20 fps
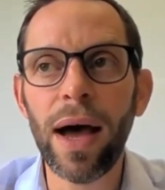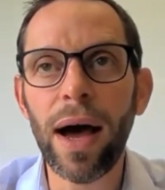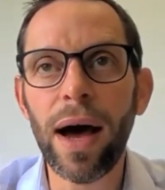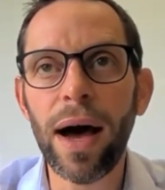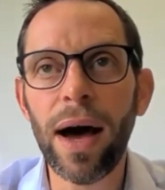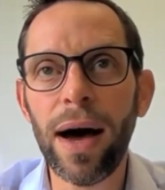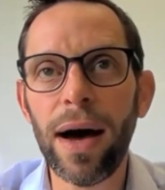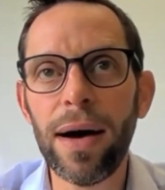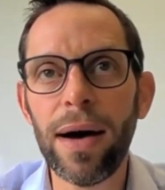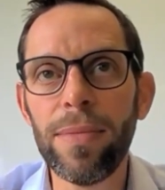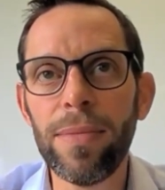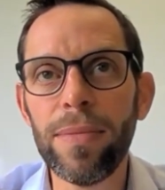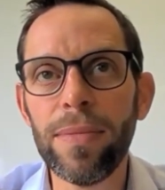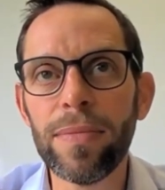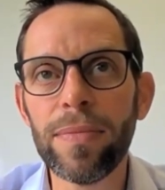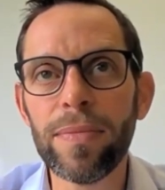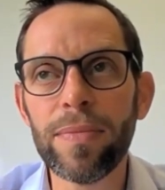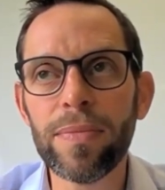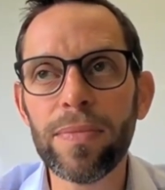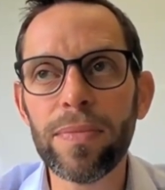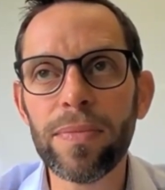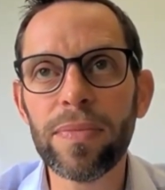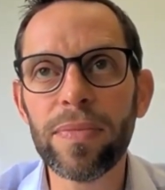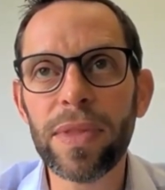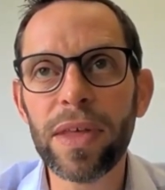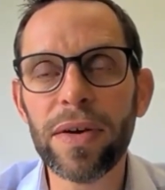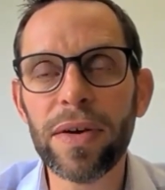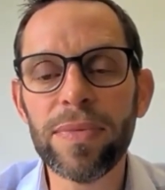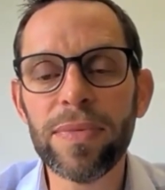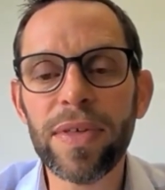
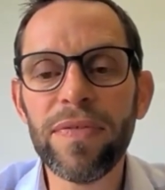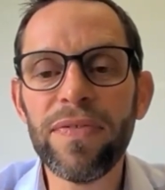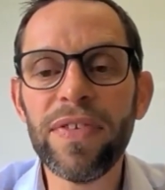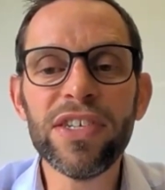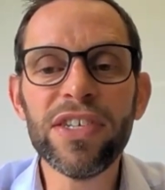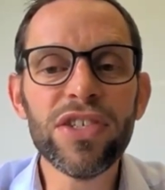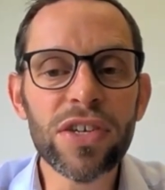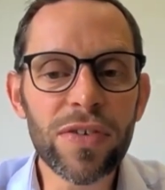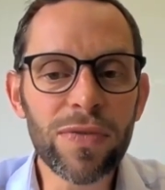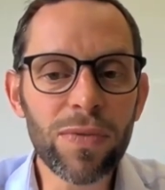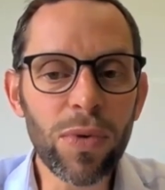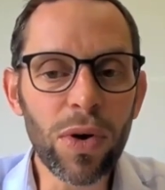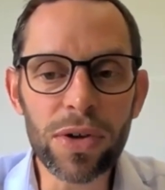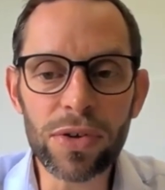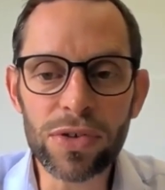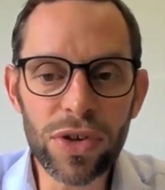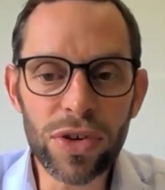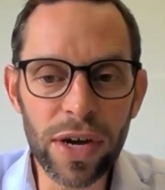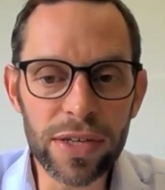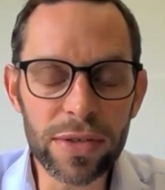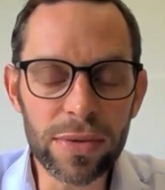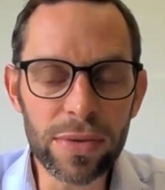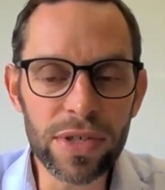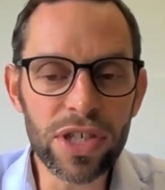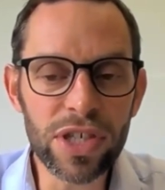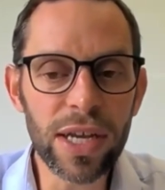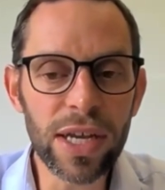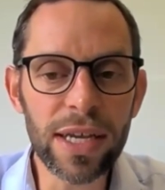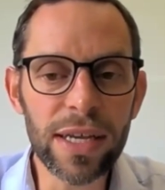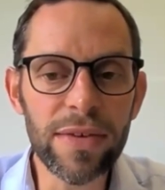The vision of what you're trying to
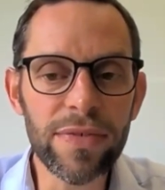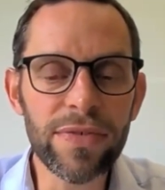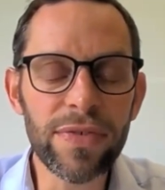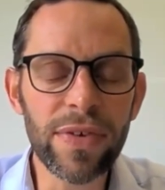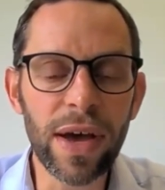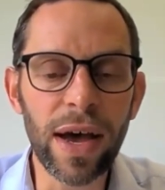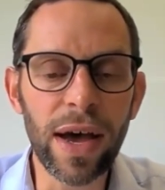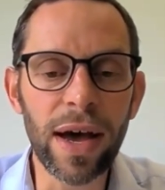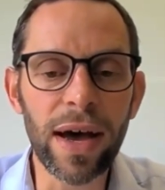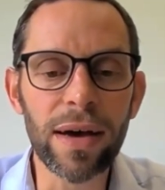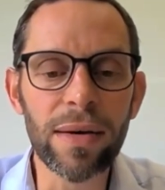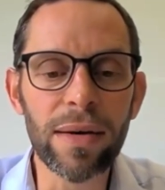achieve